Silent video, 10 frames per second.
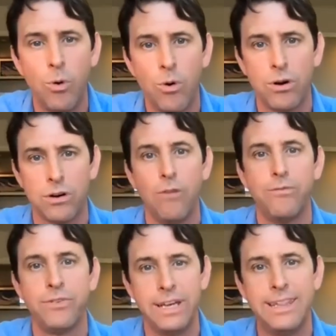more
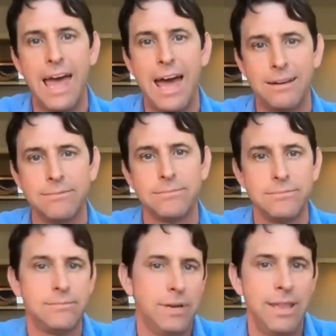hopefully in that
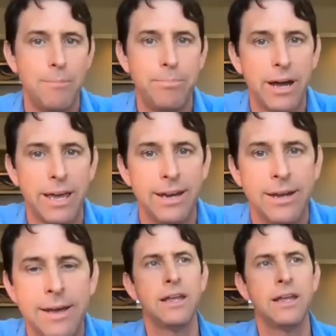bucket.